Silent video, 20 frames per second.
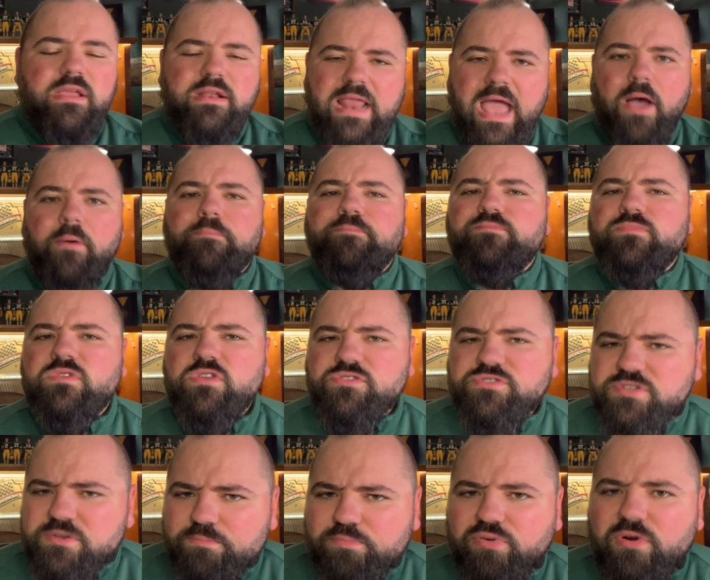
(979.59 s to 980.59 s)
Now, your
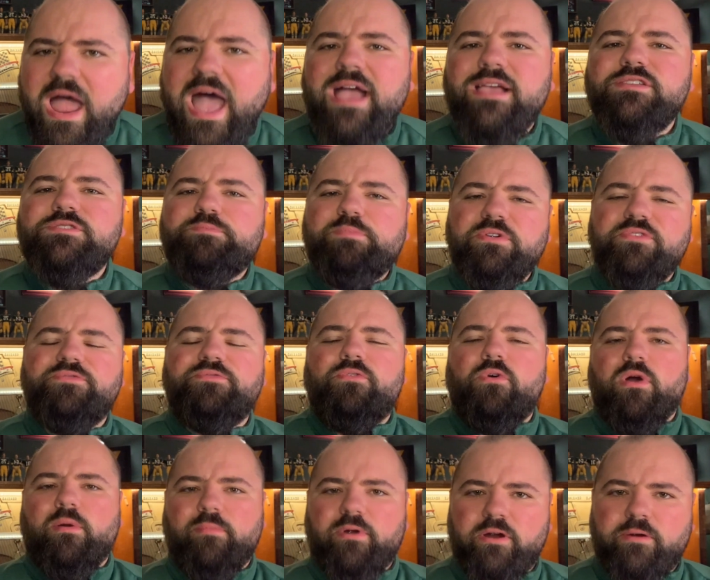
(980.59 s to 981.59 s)
surprise
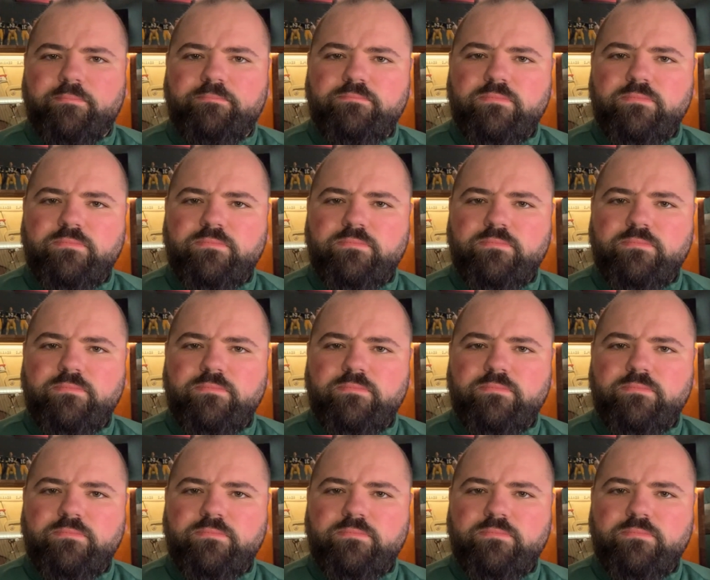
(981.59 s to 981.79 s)
performer.